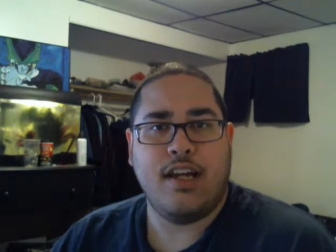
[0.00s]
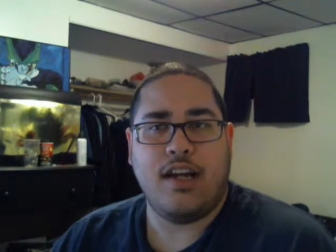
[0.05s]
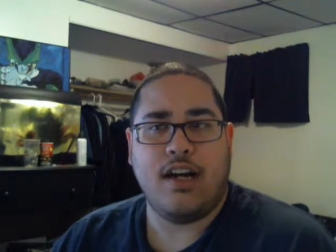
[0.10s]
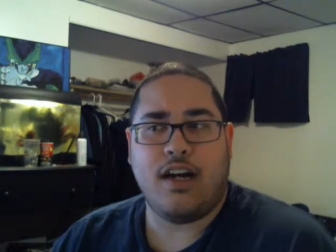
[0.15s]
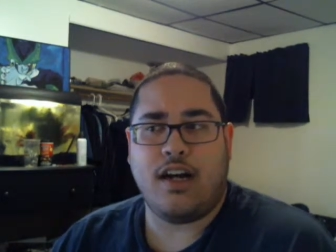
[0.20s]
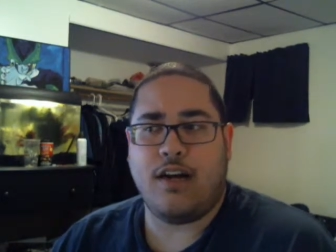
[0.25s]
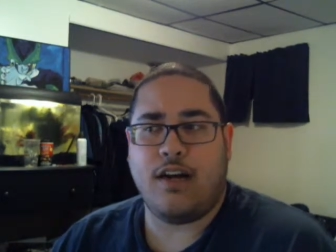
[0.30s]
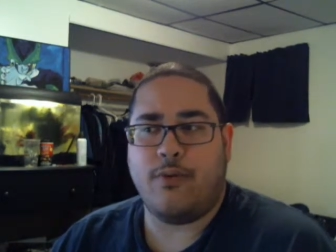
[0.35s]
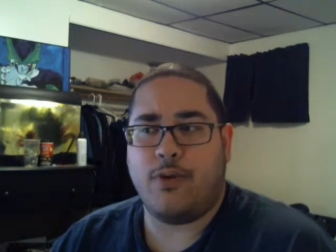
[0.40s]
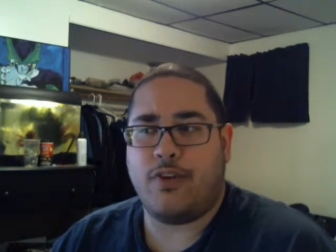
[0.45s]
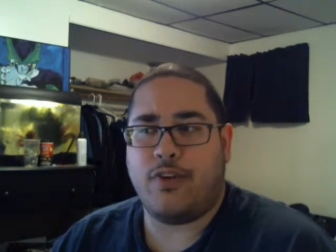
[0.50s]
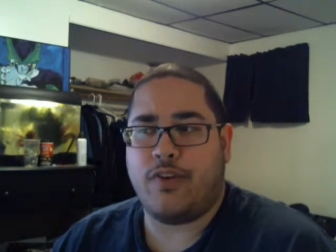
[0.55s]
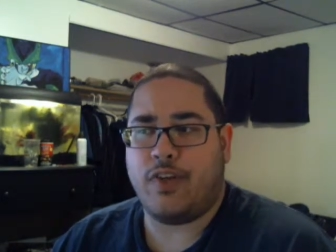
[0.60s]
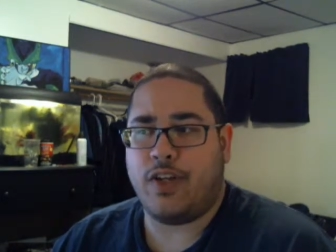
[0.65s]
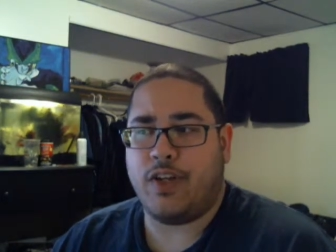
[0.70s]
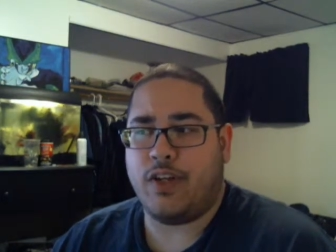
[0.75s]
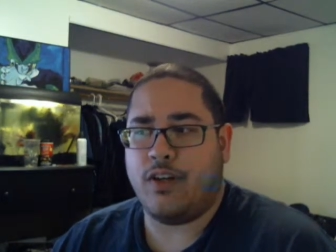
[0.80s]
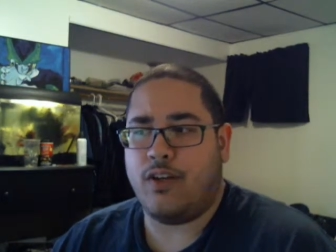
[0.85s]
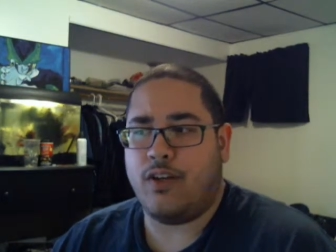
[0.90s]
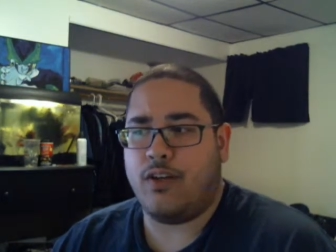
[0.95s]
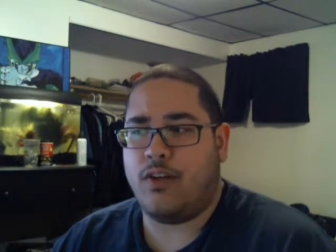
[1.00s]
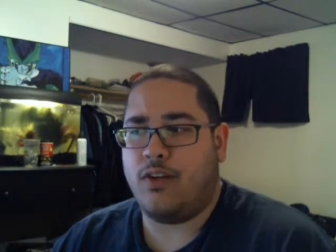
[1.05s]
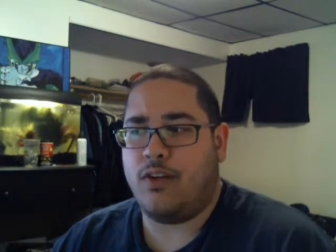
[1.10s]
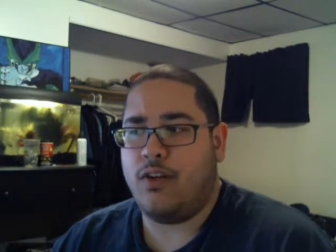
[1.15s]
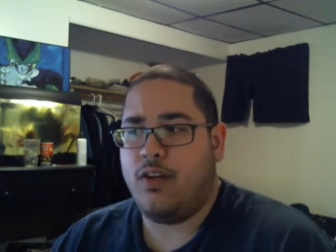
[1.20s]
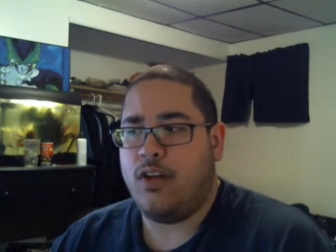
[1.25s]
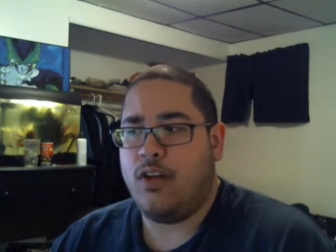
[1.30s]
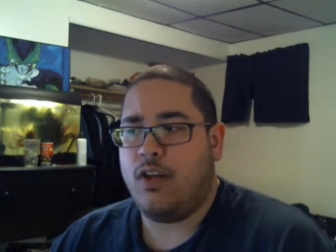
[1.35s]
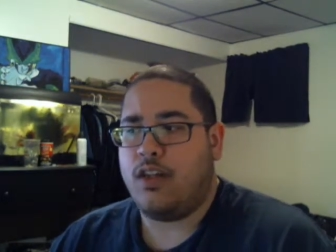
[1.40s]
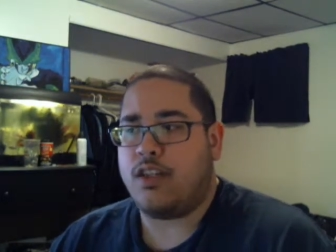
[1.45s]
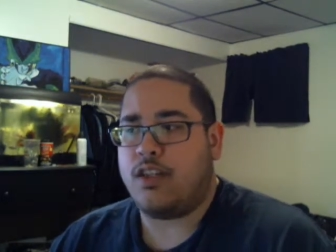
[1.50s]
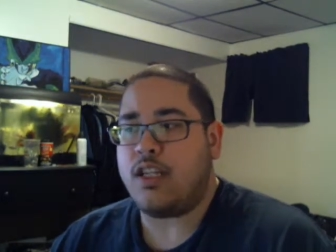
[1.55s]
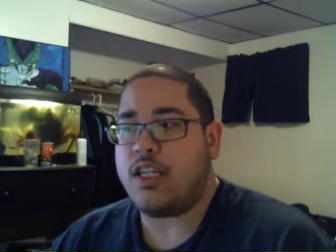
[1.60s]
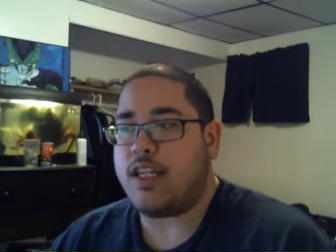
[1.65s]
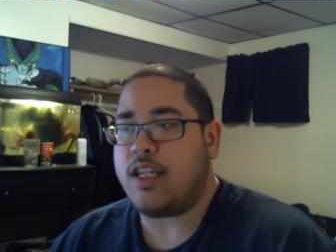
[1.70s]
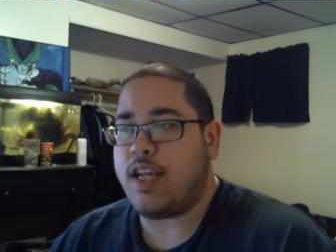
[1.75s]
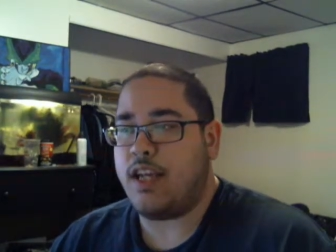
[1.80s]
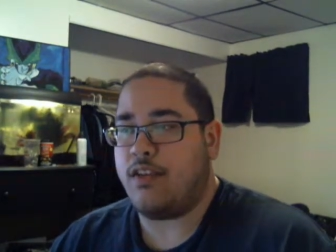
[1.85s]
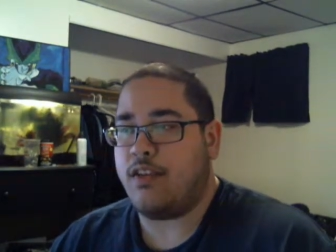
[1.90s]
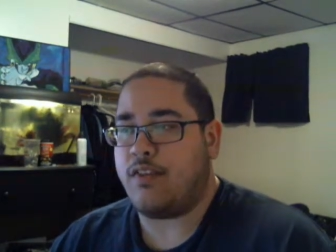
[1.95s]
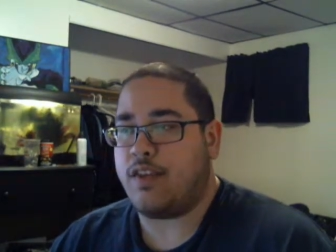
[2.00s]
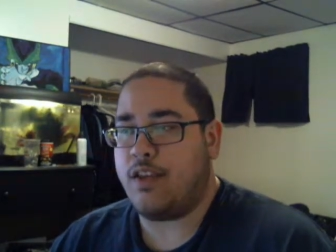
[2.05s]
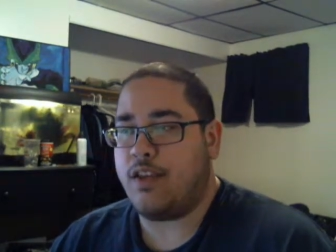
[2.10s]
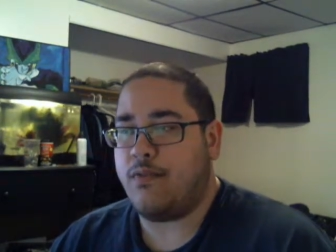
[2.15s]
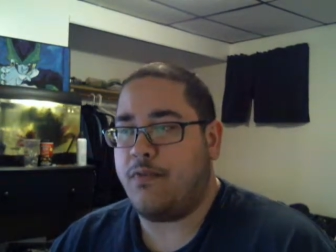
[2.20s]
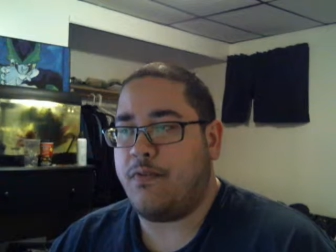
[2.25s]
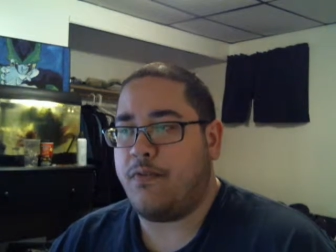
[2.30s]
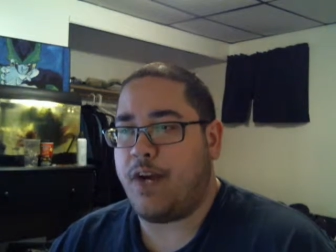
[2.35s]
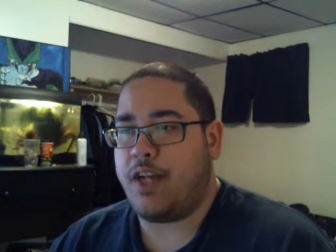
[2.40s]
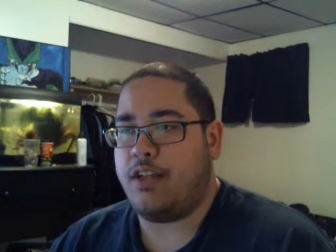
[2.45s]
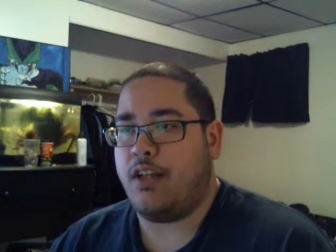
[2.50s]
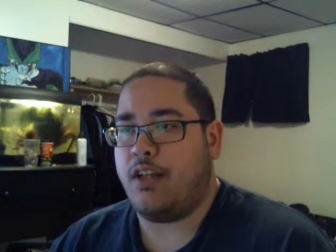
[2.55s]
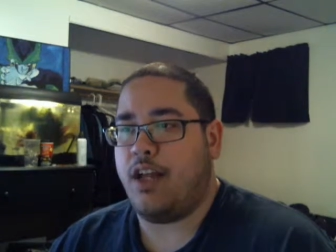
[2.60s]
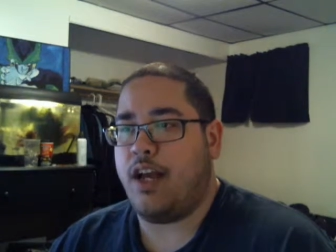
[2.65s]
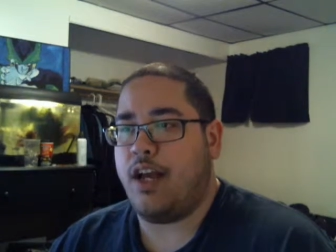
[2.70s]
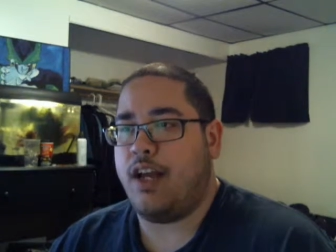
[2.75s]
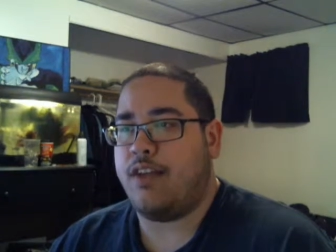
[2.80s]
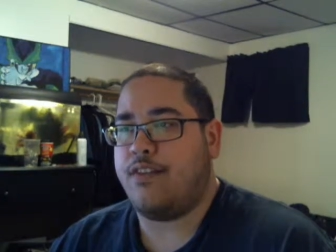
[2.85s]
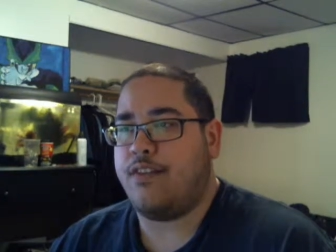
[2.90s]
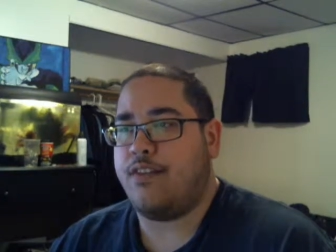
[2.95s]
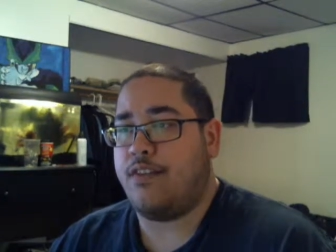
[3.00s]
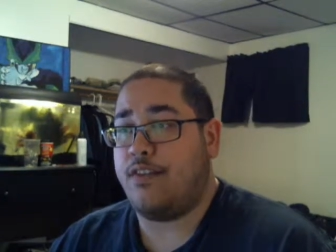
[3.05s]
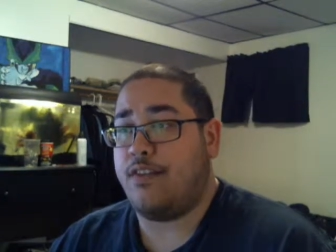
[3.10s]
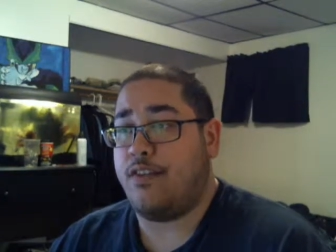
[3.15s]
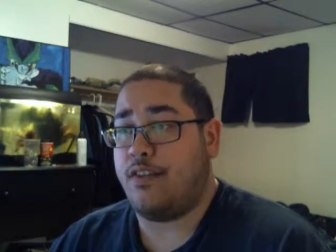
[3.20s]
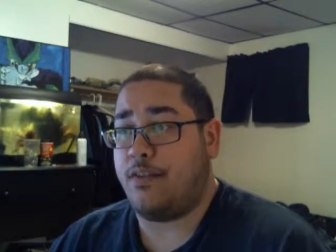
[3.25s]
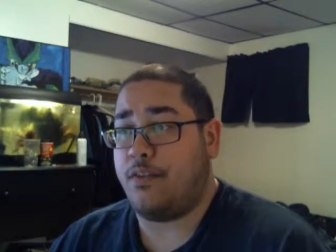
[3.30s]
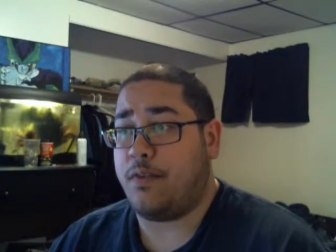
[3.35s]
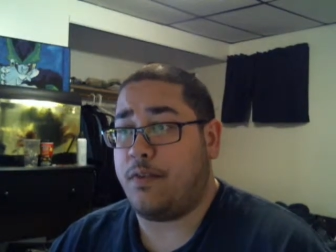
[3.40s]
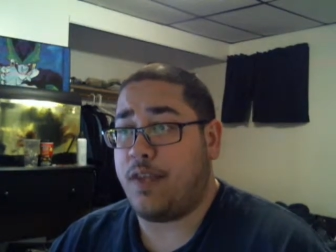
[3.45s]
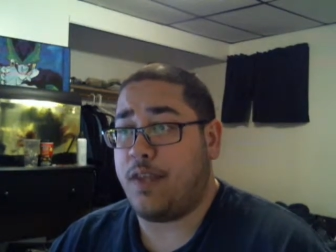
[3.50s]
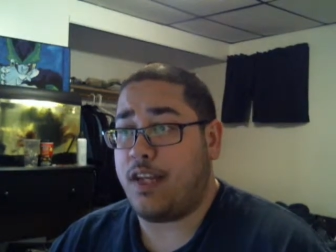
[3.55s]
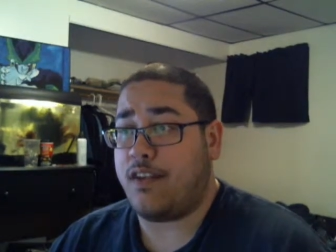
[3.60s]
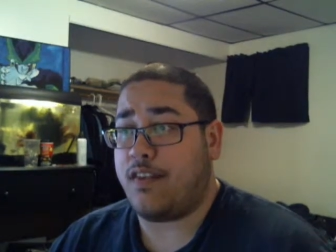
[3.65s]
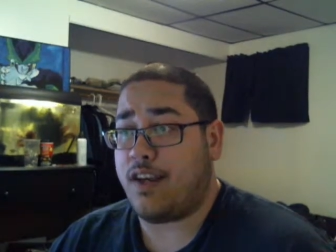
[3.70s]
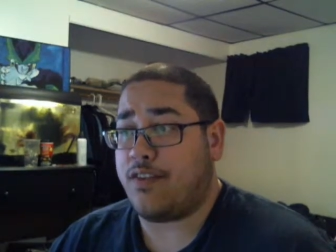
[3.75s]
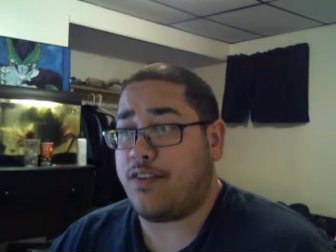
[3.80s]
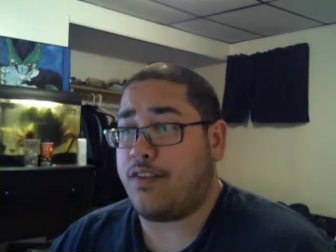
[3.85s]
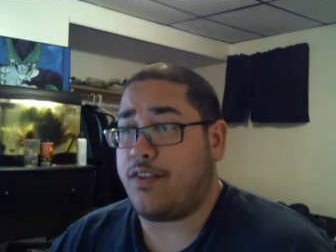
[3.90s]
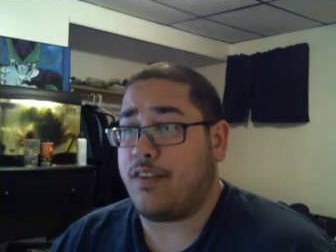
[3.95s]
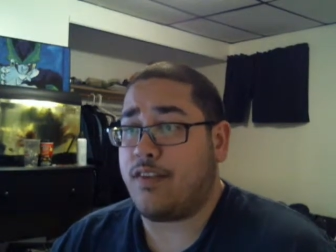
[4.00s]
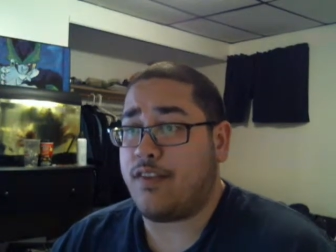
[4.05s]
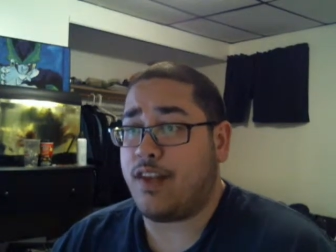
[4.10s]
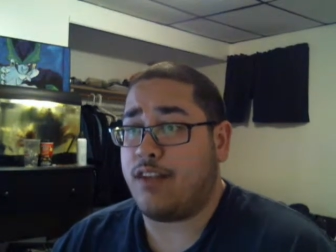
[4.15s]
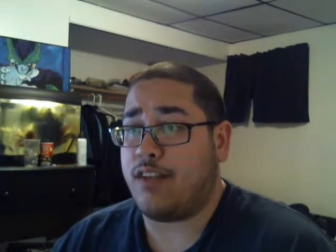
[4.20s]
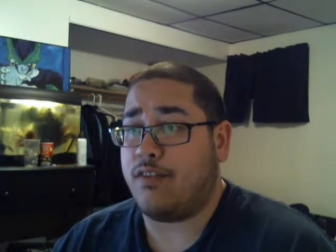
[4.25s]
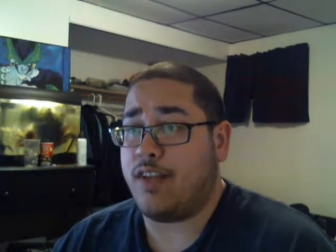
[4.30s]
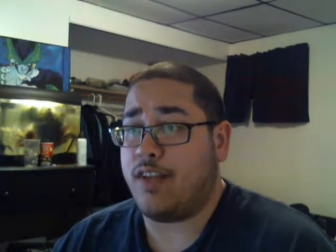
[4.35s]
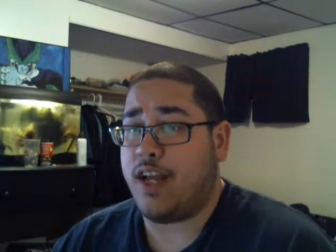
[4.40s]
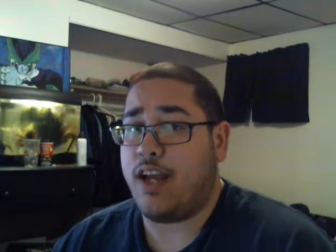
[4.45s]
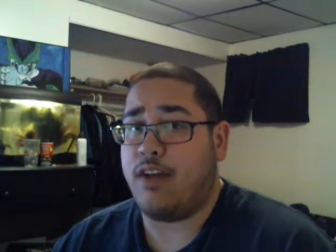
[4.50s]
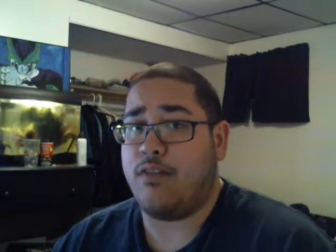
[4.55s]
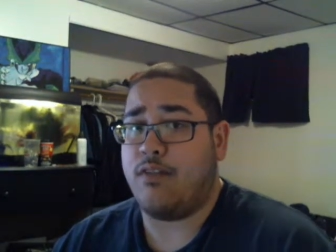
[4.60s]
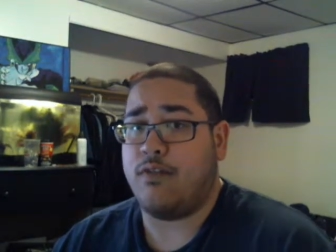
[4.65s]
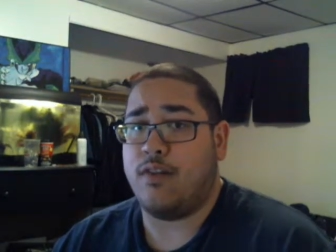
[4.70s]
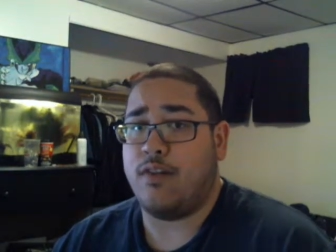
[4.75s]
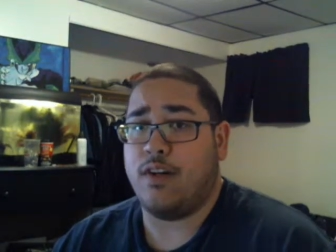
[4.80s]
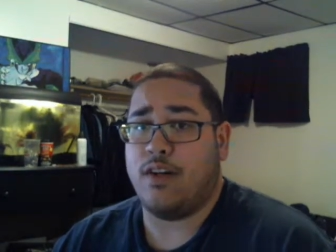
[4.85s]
um, until details get finalized, until things actually settle down.